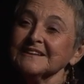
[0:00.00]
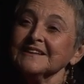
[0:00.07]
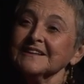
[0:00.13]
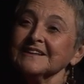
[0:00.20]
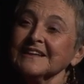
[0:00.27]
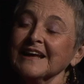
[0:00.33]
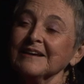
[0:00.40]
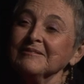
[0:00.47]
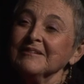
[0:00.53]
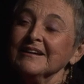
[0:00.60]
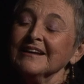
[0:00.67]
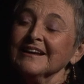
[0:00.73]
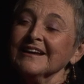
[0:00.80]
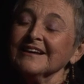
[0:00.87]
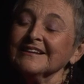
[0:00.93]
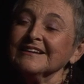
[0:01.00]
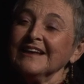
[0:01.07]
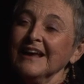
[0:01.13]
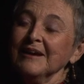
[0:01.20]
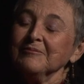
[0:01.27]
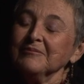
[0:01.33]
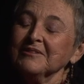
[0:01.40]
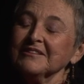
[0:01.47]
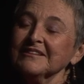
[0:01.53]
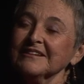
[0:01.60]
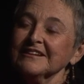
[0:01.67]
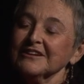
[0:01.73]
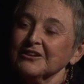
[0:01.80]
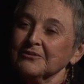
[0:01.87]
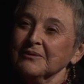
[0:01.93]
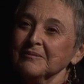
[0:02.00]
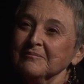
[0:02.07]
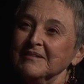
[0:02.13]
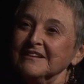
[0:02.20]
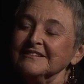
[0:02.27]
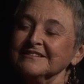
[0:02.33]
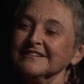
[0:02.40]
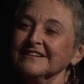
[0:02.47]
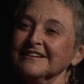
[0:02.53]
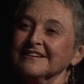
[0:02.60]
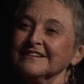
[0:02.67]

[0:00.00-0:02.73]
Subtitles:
said it came with the equipment.